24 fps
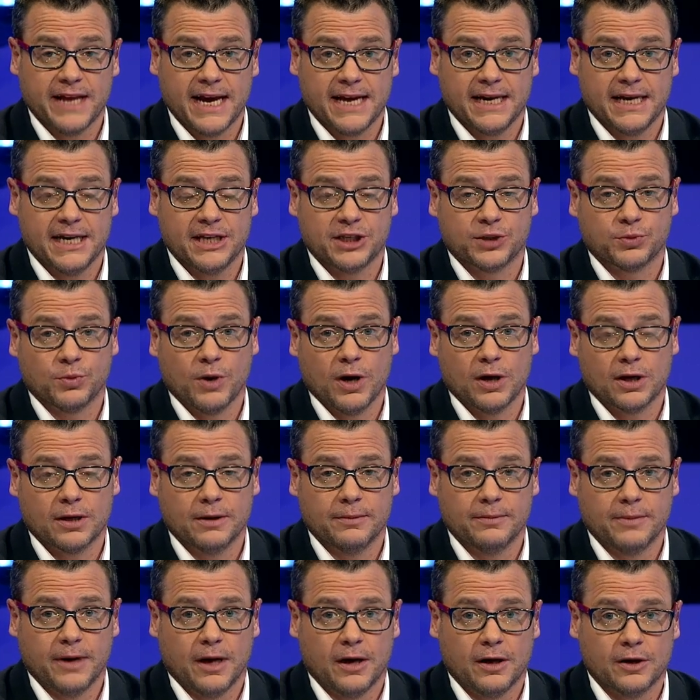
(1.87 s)
and that is
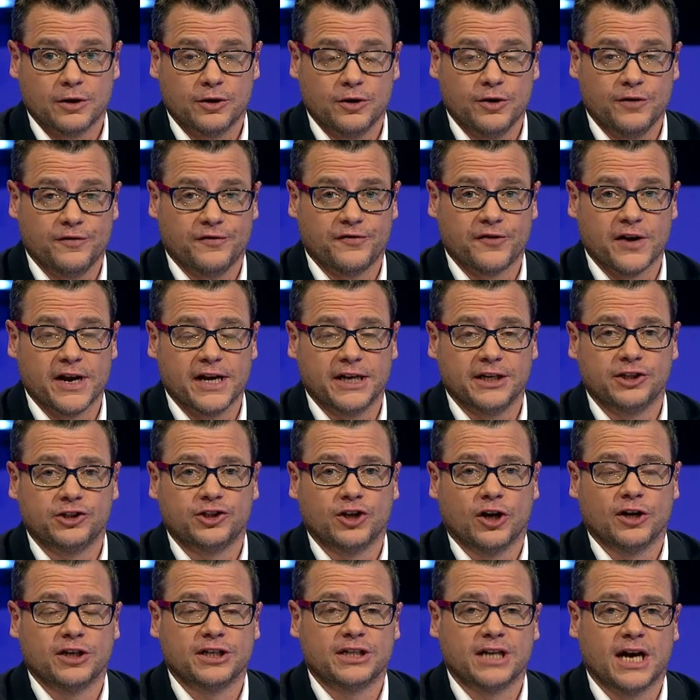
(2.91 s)
welcome our good
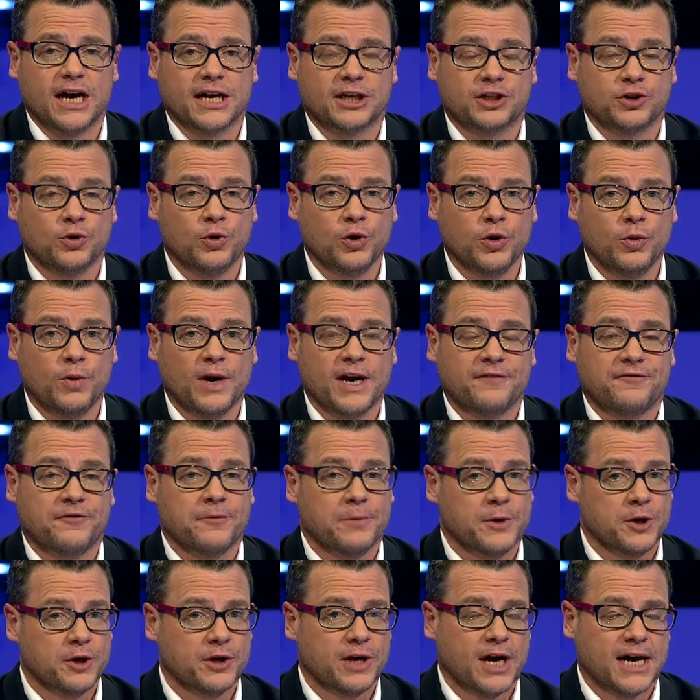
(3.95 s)
friend John Dykes all the way
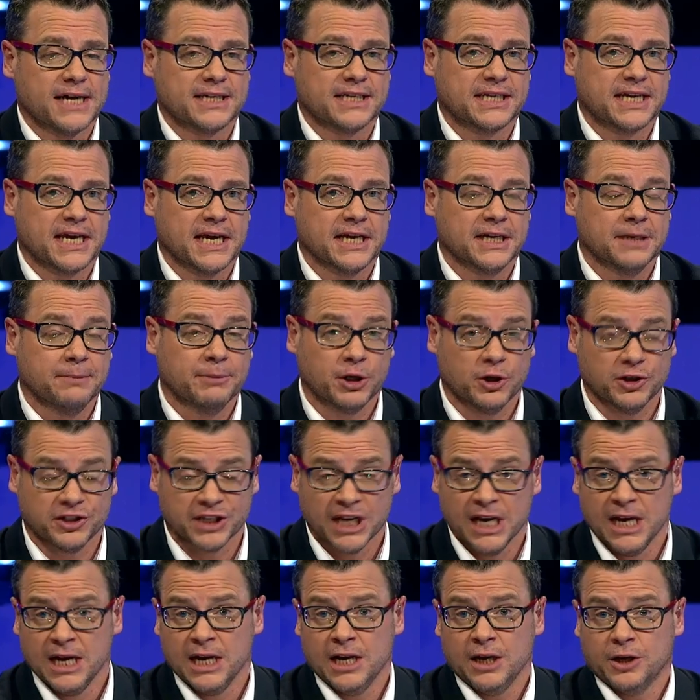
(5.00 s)
from the United Kingdom
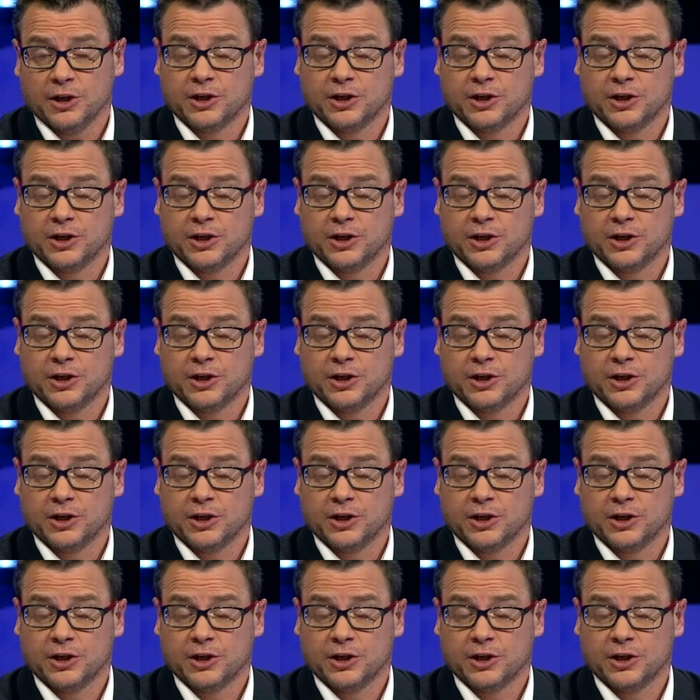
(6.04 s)
because